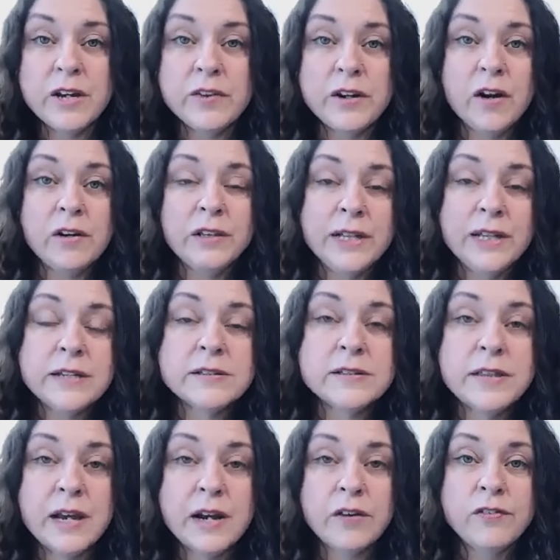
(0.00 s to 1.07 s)
There are links
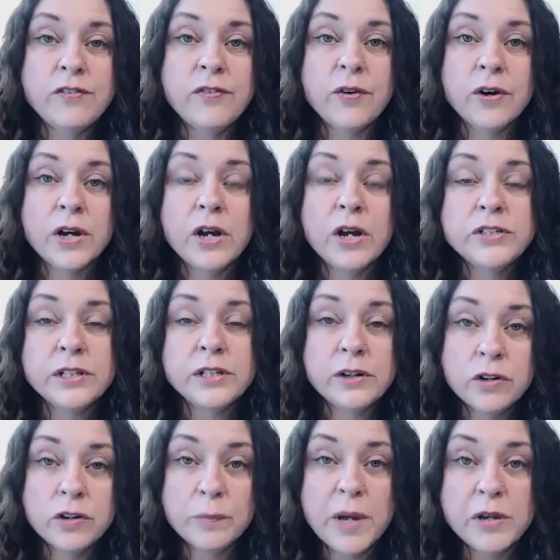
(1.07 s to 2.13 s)
there for coaching and
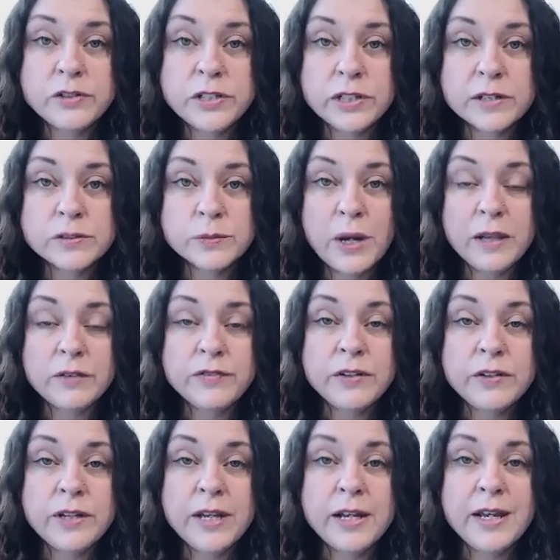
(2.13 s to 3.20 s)
group coaching as well if you
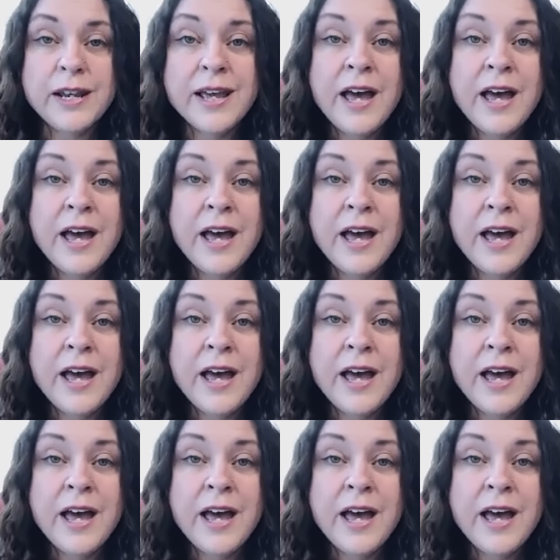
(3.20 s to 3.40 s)
need it.